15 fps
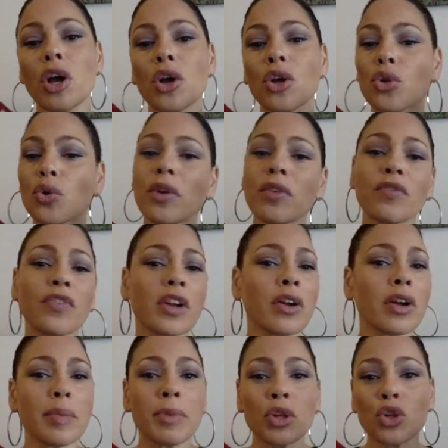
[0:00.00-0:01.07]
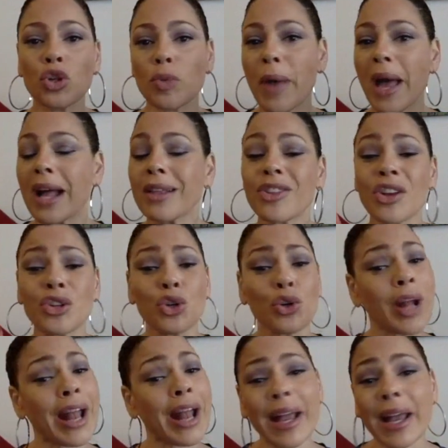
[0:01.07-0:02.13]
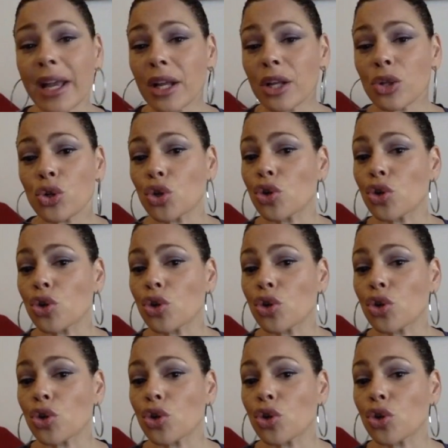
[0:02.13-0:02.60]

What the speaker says: So it very much depends on your age,